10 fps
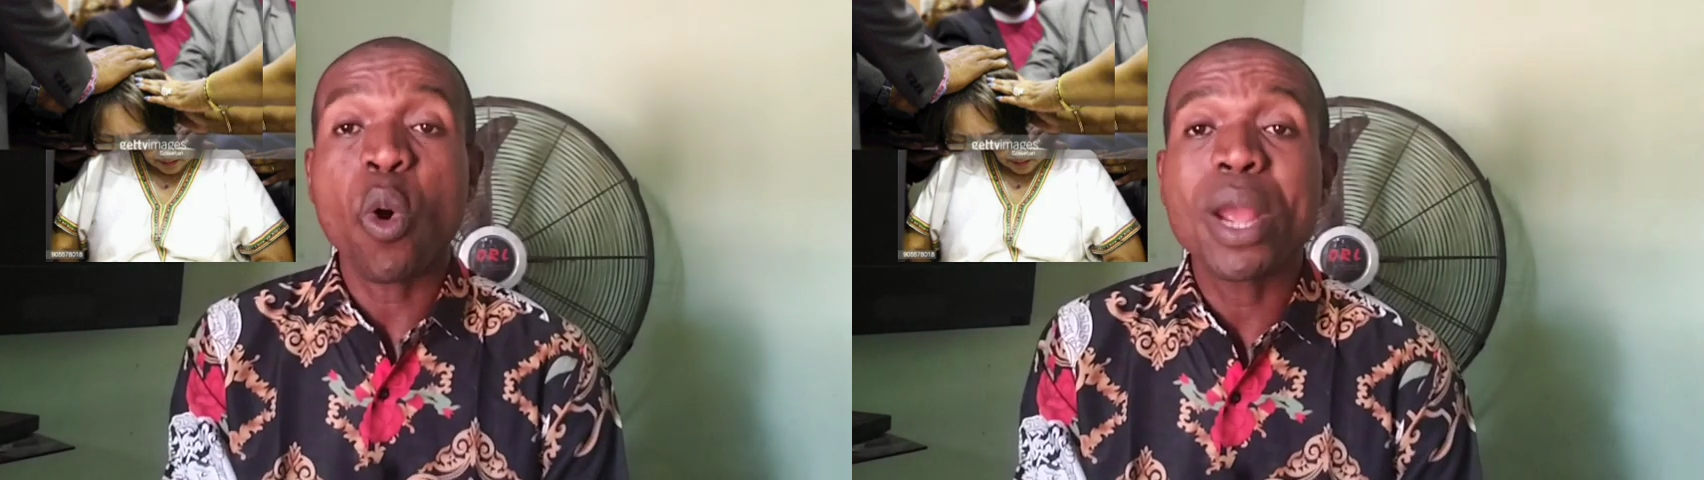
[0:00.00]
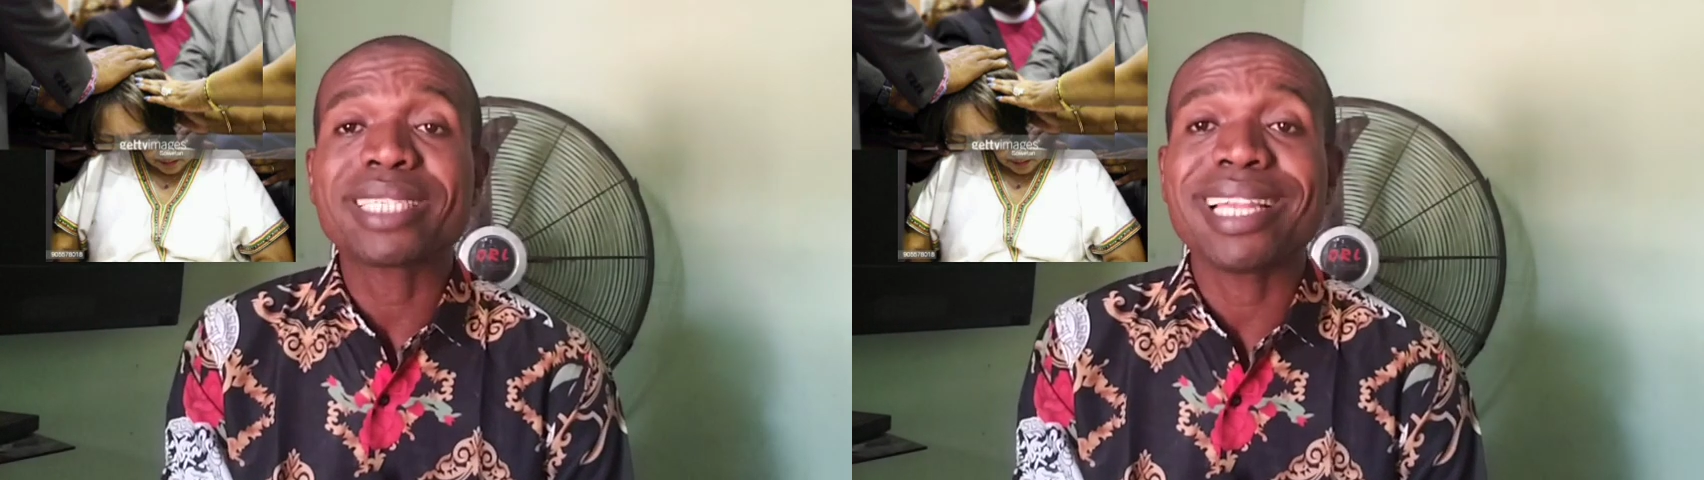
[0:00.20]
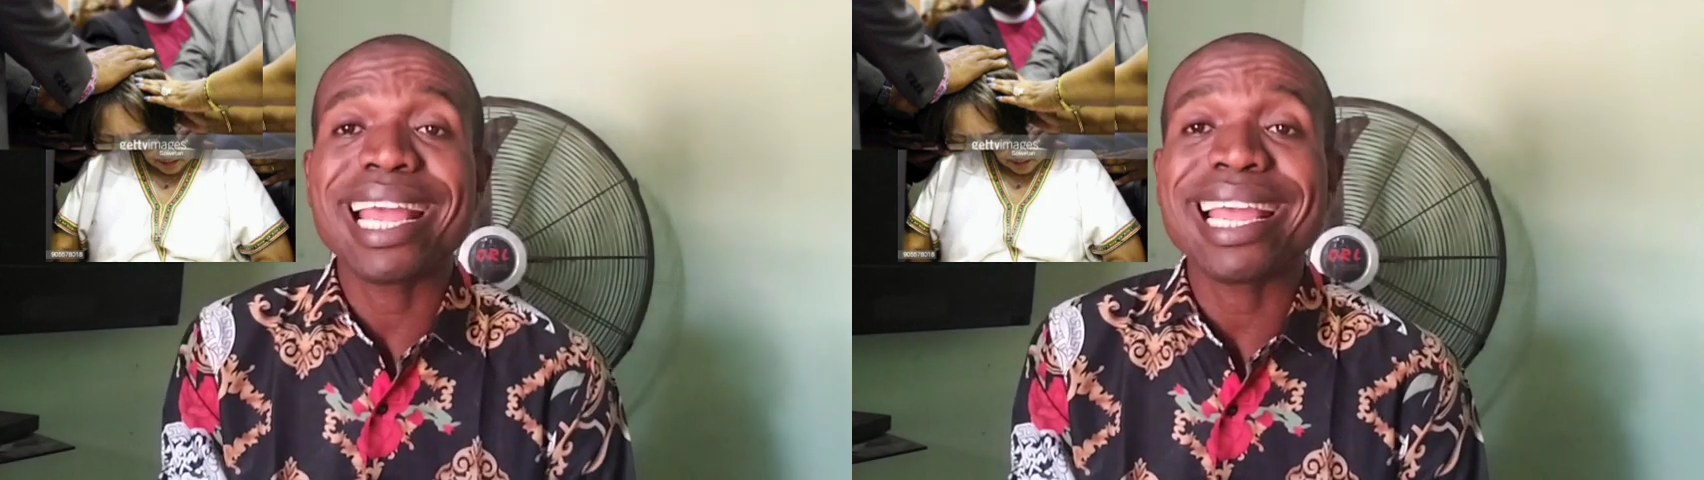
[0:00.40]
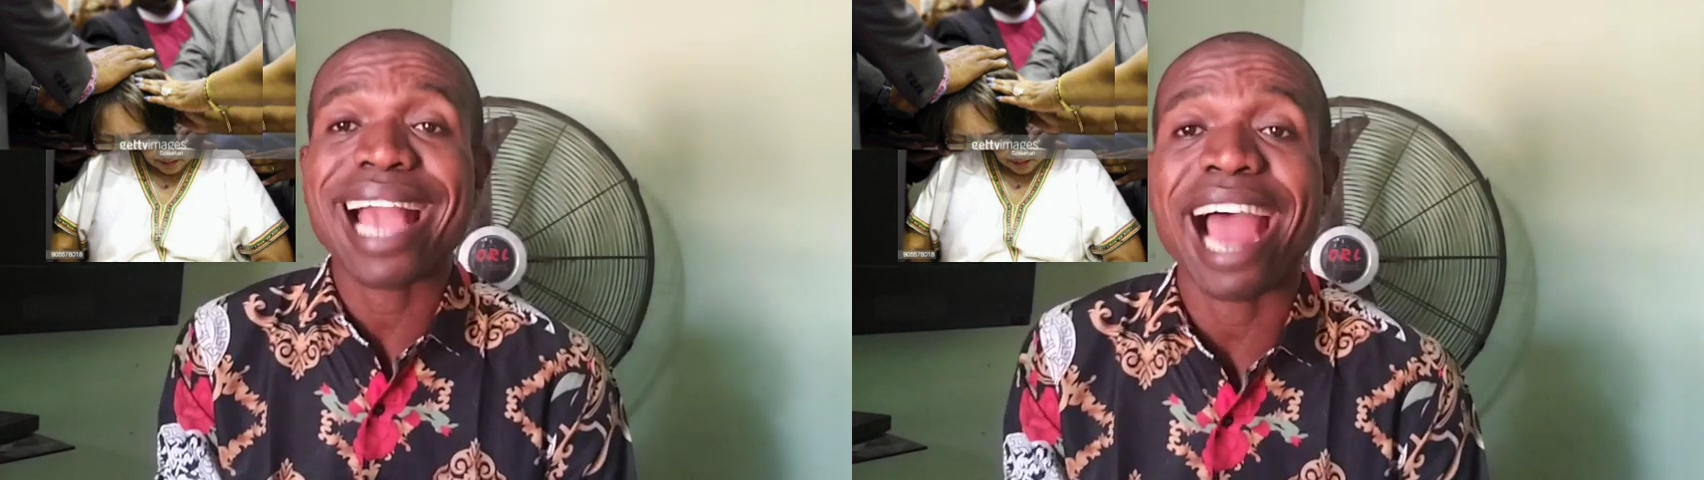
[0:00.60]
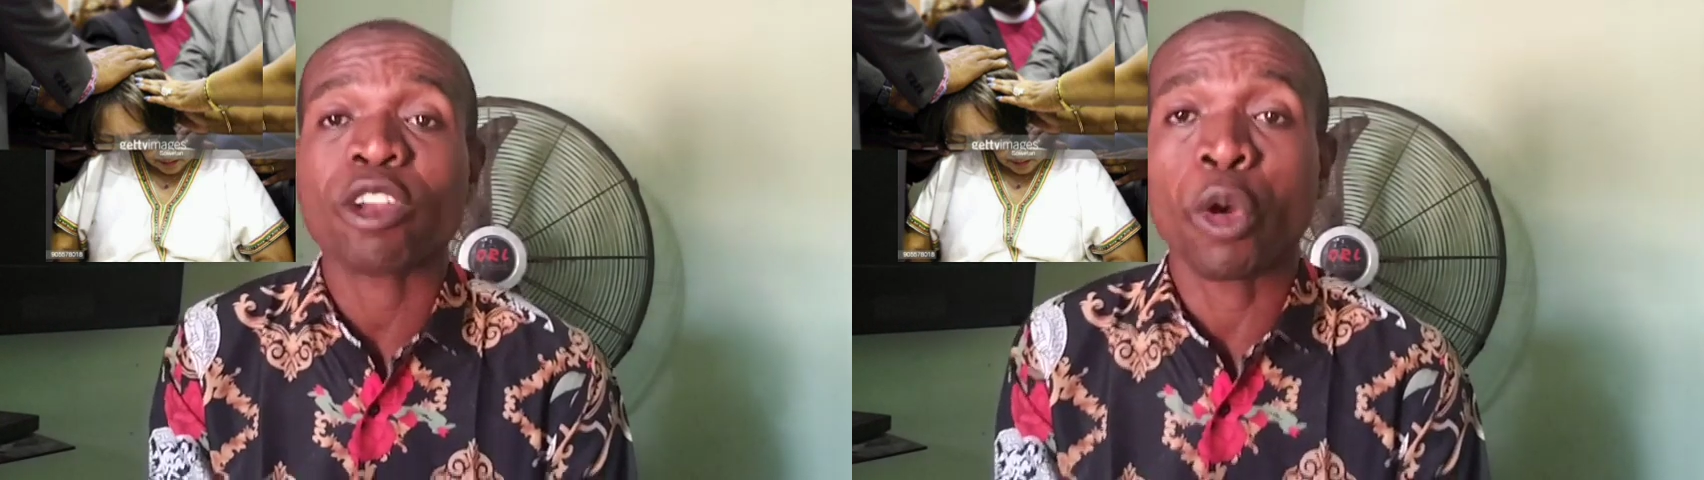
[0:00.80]
Who is
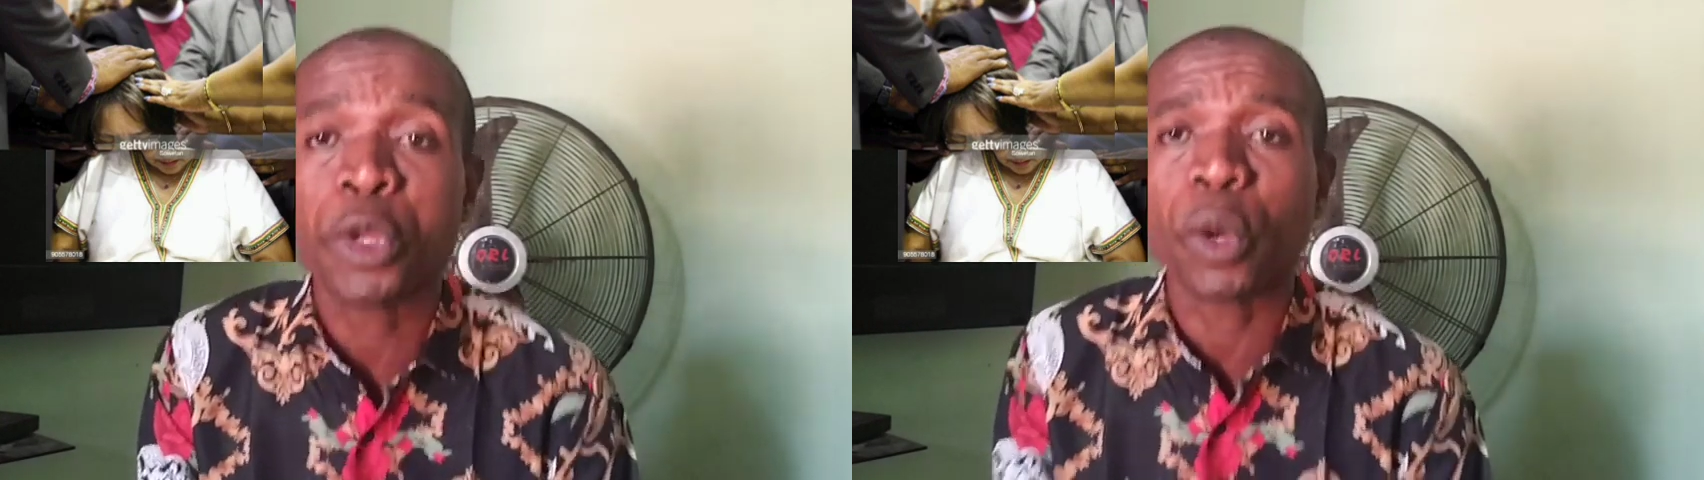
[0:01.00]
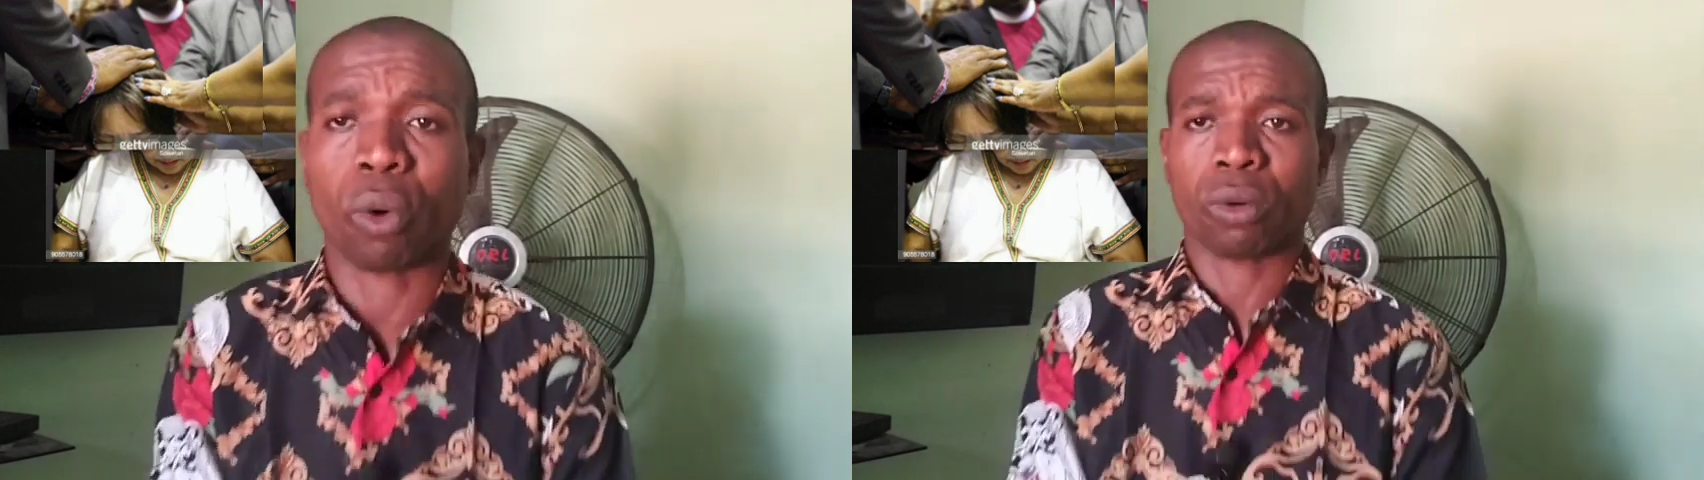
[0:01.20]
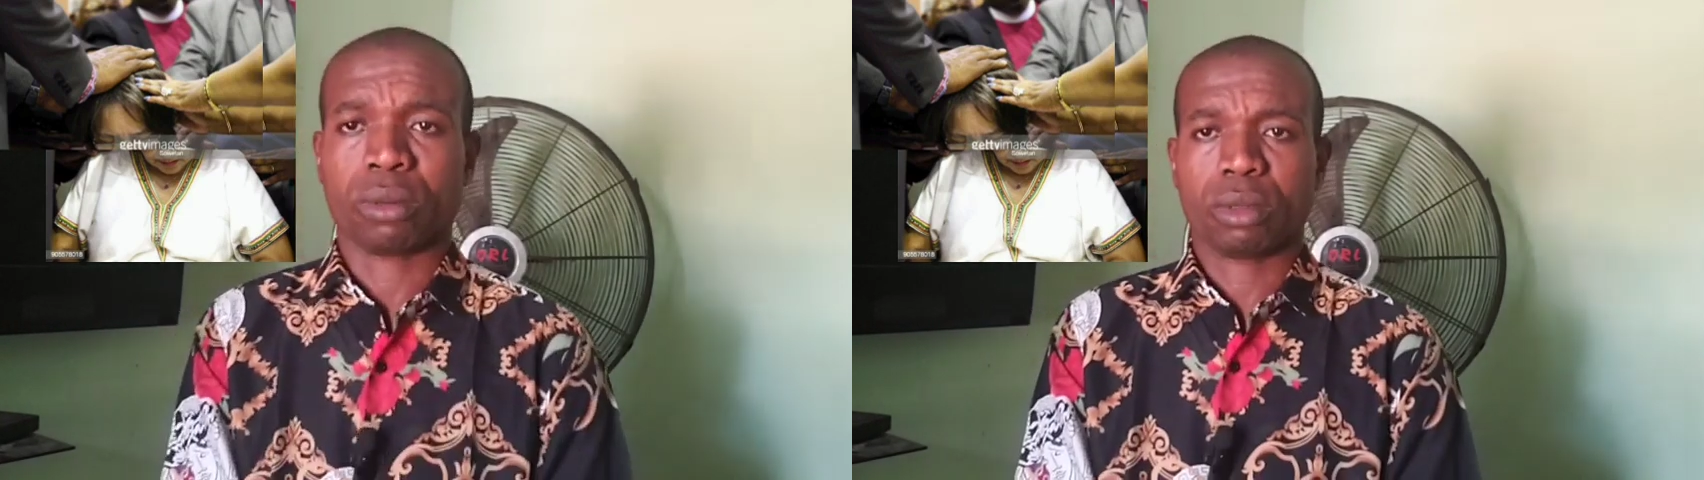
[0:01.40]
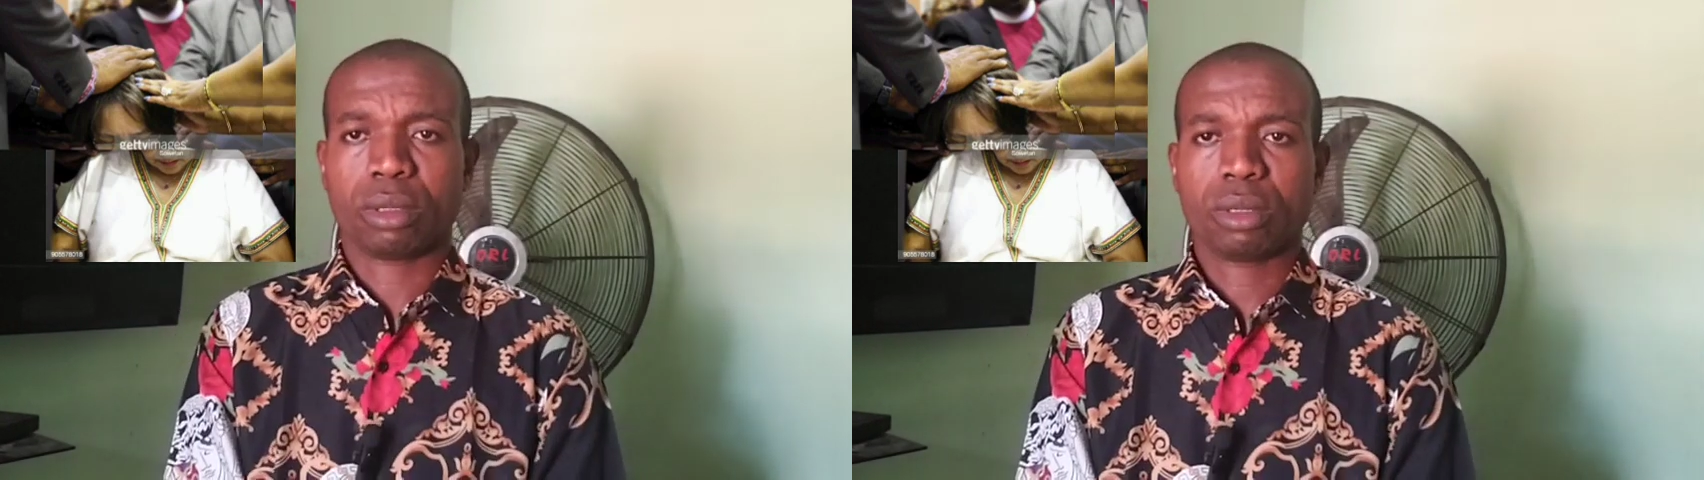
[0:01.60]
laying hand on you?